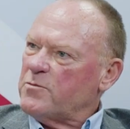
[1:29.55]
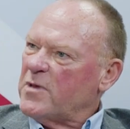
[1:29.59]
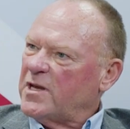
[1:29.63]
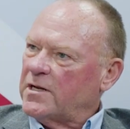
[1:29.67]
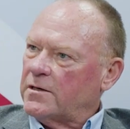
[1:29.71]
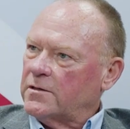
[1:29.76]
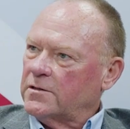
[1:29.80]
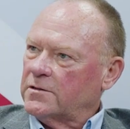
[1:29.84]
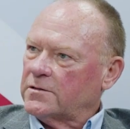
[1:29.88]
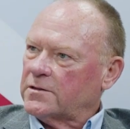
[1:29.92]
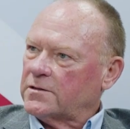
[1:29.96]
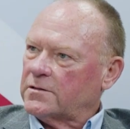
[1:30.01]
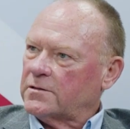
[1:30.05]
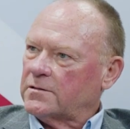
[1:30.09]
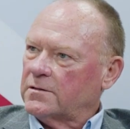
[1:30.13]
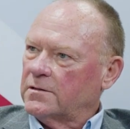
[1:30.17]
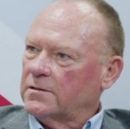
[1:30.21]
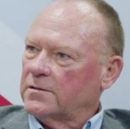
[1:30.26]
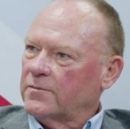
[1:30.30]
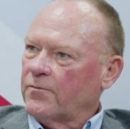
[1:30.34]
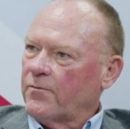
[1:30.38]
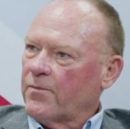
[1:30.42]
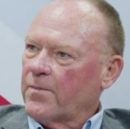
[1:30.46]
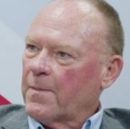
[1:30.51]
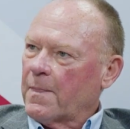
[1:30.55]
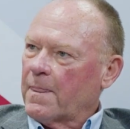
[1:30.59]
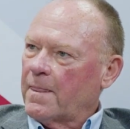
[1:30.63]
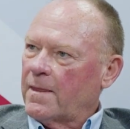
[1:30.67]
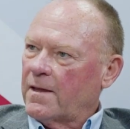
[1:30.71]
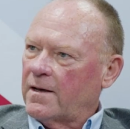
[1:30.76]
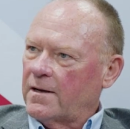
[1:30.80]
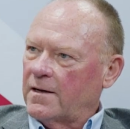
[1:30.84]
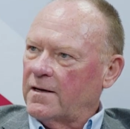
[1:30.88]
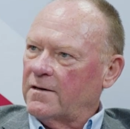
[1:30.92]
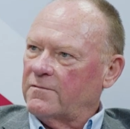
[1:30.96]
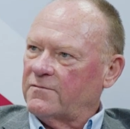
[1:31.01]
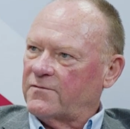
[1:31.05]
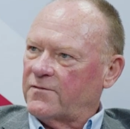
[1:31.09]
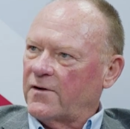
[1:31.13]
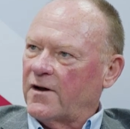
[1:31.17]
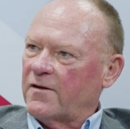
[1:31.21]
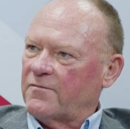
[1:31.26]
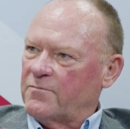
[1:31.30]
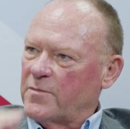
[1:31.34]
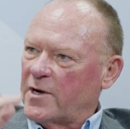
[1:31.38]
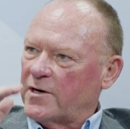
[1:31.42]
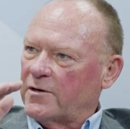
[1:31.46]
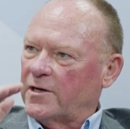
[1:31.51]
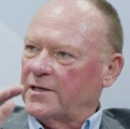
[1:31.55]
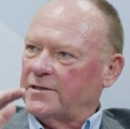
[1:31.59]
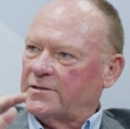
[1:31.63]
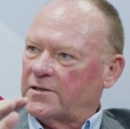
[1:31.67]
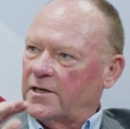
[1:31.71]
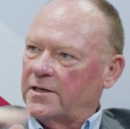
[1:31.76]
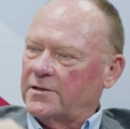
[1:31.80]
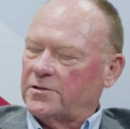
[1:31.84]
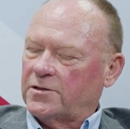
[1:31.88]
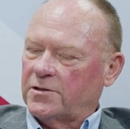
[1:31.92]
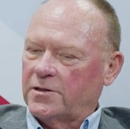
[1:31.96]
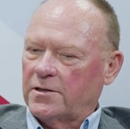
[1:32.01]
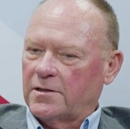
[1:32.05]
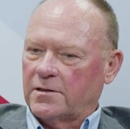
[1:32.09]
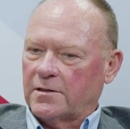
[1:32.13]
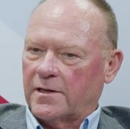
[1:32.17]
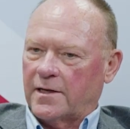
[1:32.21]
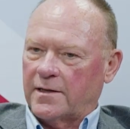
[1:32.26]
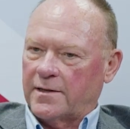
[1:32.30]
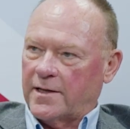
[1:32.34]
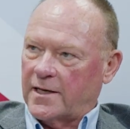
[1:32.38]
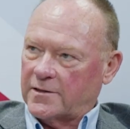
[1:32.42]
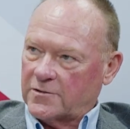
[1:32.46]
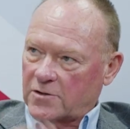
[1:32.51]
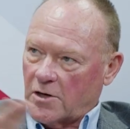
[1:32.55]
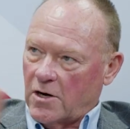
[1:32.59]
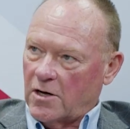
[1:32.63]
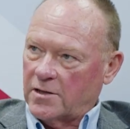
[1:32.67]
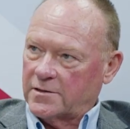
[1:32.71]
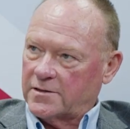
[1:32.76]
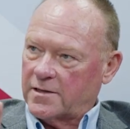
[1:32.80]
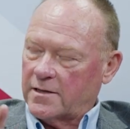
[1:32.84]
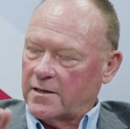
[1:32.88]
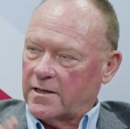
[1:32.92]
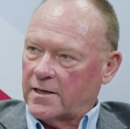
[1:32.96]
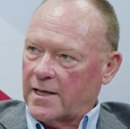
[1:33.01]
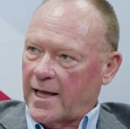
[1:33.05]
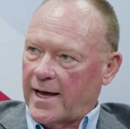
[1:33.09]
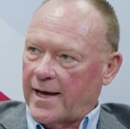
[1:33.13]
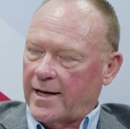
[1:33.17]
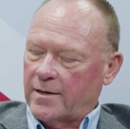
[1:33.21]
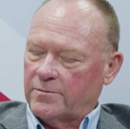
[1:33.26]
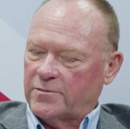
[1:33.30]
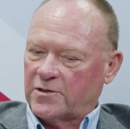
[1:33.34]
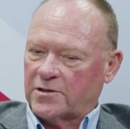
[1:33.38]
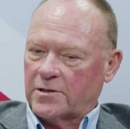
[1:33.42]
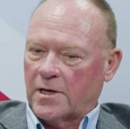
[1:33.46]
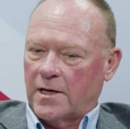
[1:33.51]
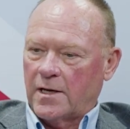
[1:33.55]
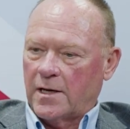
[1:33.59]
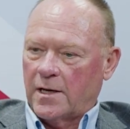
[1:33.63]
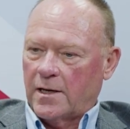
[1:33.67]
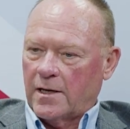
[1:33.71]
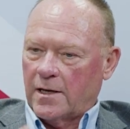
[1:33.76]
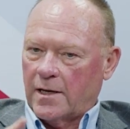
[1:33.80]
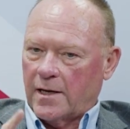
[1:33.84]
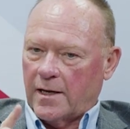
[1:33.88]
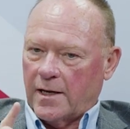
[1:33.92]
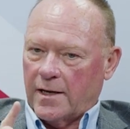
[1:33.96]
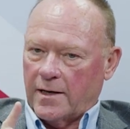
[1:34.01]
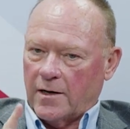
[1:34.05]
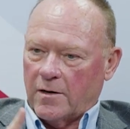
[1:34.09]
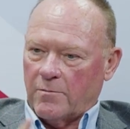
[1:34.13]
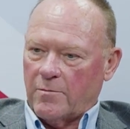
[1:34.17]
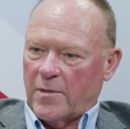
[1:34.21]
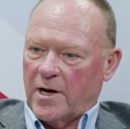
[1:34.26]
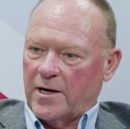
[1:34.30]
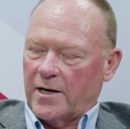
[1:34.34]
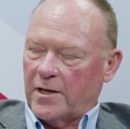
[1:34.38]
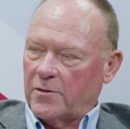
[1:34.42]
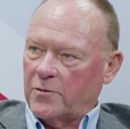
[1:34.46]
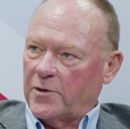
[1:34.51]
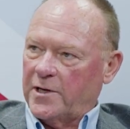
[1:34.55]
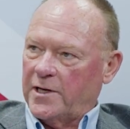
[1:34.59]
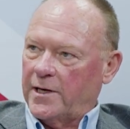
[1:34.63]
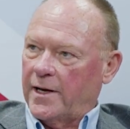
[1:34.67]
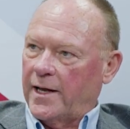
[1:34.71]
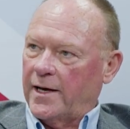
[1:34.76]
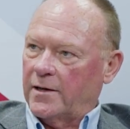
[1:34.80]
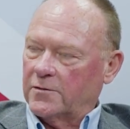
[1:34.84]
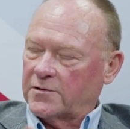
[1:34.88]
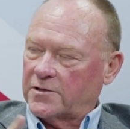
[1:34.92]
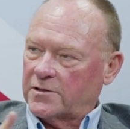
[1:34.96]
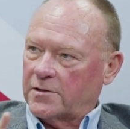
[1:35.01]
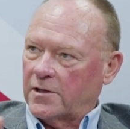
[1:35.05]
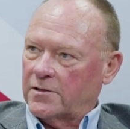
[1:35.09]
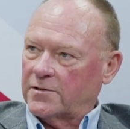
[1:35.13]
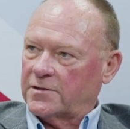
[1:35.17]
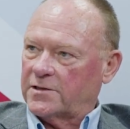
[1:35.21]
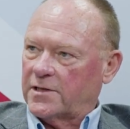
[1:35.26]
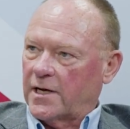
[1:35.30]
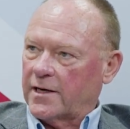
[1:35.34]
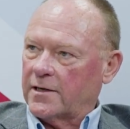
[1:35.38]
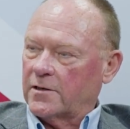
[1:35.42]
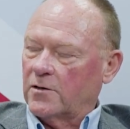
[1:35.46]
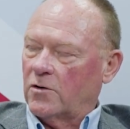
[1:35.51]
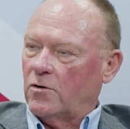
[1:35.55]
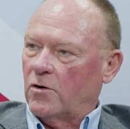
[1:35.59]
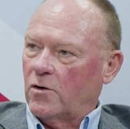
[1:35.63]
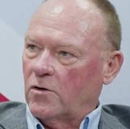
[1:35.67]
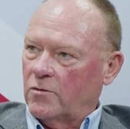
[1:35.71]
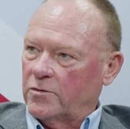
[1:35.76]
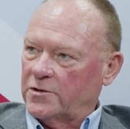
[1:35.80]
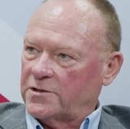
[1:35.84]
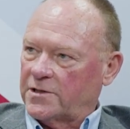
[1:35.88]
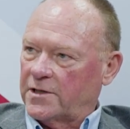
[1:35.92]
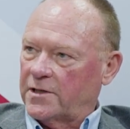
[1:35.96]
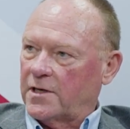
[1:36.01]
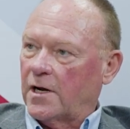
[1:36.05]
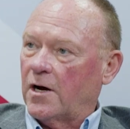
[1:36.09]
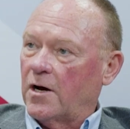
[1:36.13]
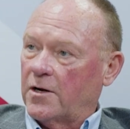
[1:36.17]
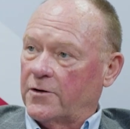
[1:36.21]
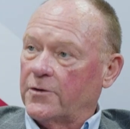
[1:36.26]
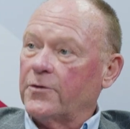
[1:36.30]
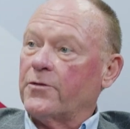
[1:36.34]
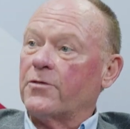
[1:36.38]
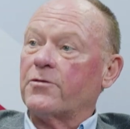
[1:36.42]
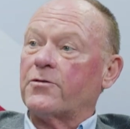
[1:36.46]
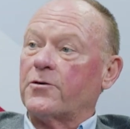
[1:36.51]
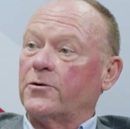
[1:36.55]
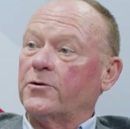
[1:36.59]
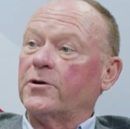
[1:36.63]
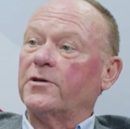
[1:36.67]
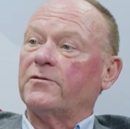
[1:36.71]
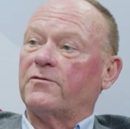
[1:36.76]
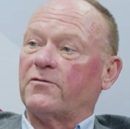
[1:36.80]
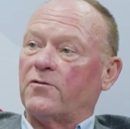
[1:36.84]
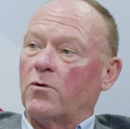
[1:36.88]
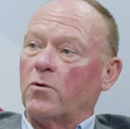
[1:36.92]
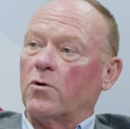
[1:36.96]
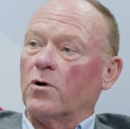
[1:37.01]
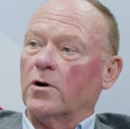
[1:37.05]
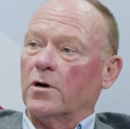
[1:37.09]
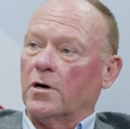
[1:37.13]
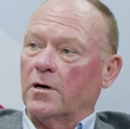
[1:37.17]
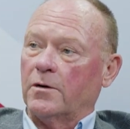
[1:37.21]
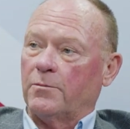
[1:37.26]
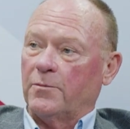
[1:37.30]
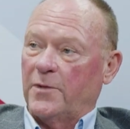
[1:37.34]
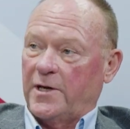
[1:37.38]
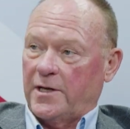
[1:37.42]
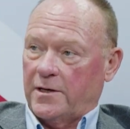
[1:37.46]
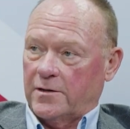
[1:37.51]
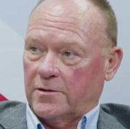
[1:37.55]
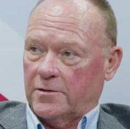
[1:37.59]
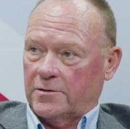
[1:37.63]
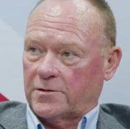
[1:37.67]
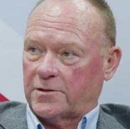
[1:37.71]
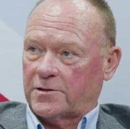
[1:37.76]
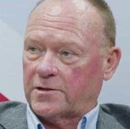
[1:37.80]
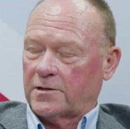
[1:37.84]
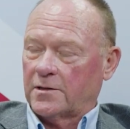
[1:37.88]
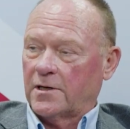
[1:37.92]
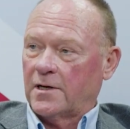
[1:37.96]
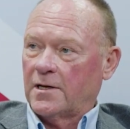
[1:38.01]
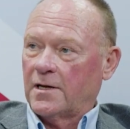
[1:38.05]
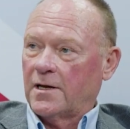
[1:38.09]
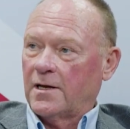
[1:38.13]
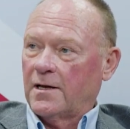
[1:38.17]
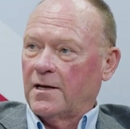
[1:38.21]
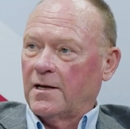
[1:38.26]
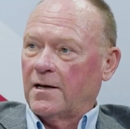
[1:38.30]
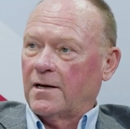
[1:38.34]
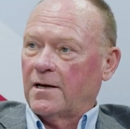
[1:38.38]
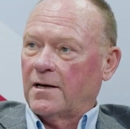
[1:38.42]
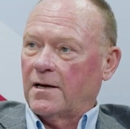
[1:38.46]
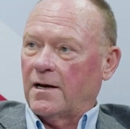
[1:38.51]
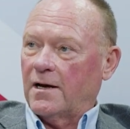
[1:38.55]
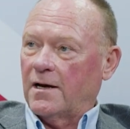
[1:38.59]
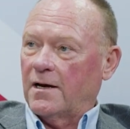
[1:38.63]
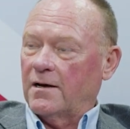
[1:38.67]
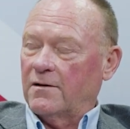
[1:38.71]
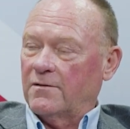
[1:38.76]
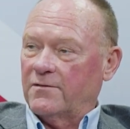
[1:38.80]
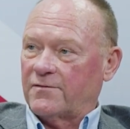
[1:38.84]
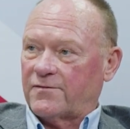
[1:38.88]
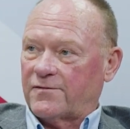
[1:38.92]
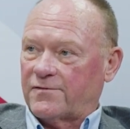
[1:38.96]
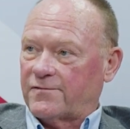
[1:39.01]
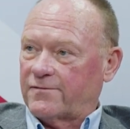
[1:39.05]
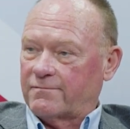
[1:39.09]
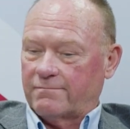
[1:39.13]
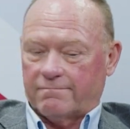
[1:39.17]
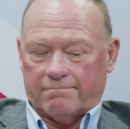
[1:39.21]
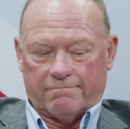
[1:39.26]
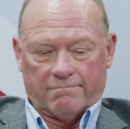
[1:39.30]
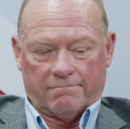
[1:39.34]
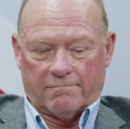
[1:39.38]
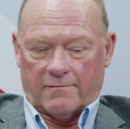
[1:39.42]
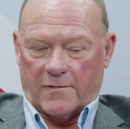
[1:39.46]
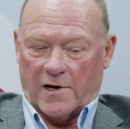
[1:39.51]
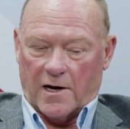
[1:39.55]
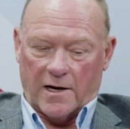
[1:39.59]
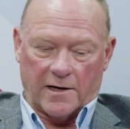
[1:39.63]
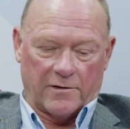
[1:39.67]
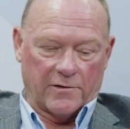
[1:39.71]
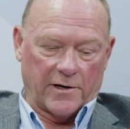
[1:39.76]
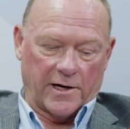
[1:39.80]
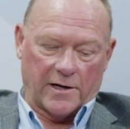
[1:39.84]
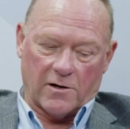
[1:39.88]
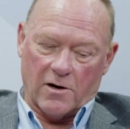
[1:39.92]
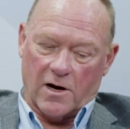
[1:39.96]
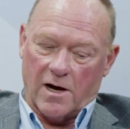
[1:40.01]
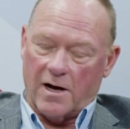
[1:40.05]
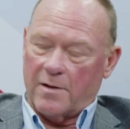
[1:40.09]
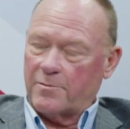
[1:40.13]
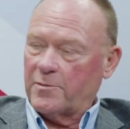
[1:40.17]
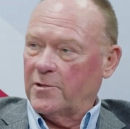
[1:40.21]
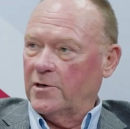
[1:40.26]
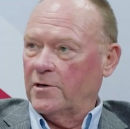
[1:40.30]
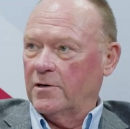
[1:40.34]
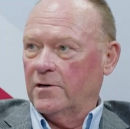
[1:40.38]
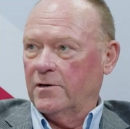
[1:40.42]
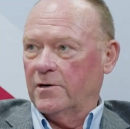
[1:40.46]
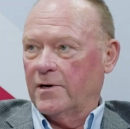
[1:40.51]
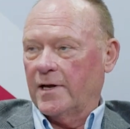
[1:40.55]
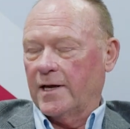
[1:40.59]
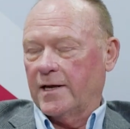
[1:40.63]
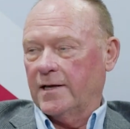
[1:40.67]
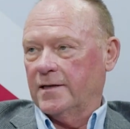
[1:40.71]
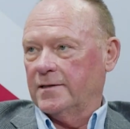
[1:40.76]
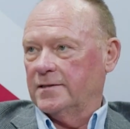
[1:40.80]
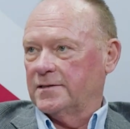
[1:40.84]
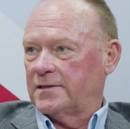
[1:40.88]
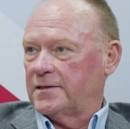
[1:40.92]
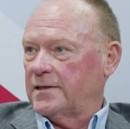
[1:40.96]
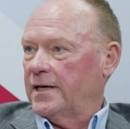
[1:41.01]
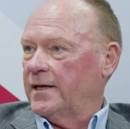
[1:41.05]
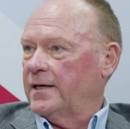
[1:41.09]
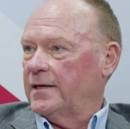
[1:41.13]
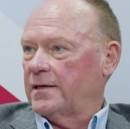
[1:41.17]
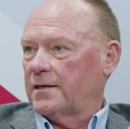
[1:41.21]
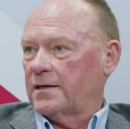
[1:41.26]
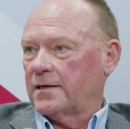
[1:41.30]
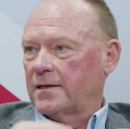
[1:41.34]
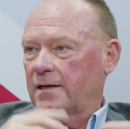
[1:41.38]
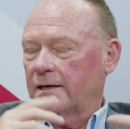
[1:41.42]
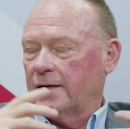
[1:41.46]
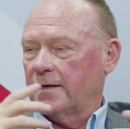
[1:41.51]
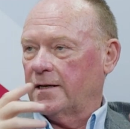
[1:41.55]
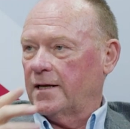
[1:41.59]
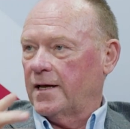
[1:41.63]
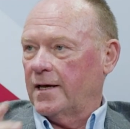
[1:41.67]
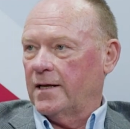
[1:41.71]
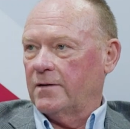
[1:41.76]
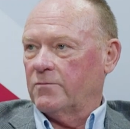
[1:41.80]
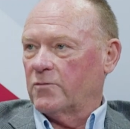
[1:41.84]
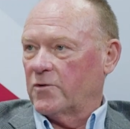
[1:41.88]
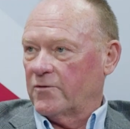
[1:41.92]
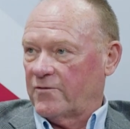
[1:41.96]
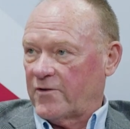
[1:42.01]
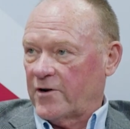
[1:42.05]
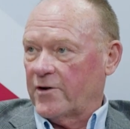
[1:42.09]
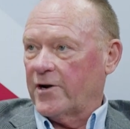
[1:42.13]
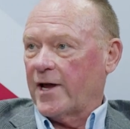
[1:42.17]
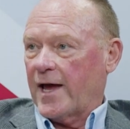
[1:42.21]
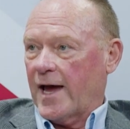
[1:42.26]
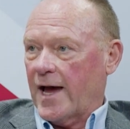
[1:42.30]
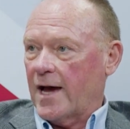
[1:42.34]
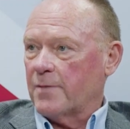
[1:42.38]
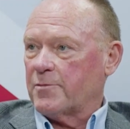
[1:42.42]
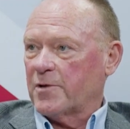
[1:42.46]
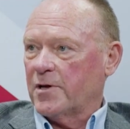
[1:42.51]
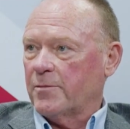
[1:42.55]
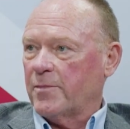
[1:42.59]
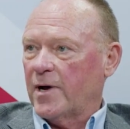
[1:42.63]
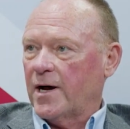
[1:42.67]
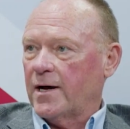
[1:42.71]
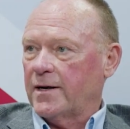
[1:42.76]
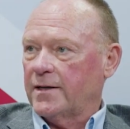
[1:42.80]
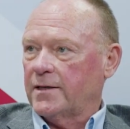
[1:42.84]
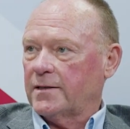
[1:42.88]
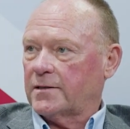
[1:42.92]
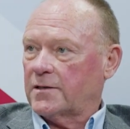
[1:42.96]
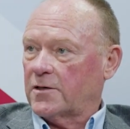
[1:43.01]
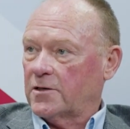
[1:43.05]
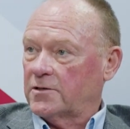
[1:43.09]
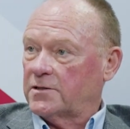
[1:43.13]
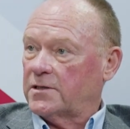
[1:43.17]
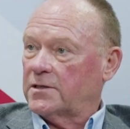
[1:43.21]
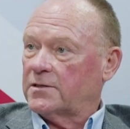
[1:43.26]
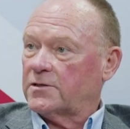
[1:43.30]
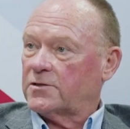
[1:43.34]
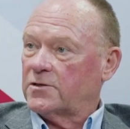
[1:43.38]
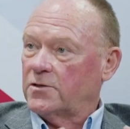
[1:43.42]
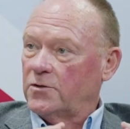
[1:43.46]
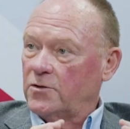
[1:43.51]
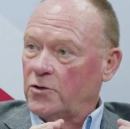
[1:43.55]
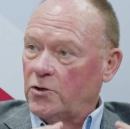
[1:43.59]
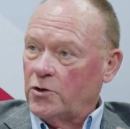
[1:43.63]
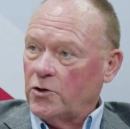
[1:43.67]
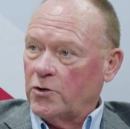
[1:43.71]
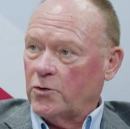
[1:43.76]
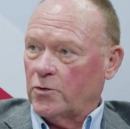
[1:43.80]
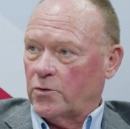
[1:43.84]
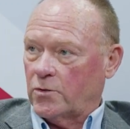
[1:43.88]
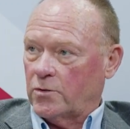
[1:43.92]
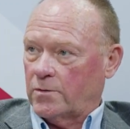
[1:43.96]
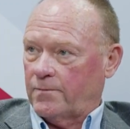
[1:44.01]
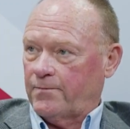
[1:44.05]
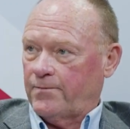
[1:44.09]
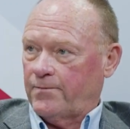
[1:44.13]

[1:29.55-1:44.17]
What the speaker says: meters of mineralization, and that's gone to the labs. And on Monday, we announced our second hole, which hit 134 meters of high-grade copper and zinc, and we're very happy about it because it's new.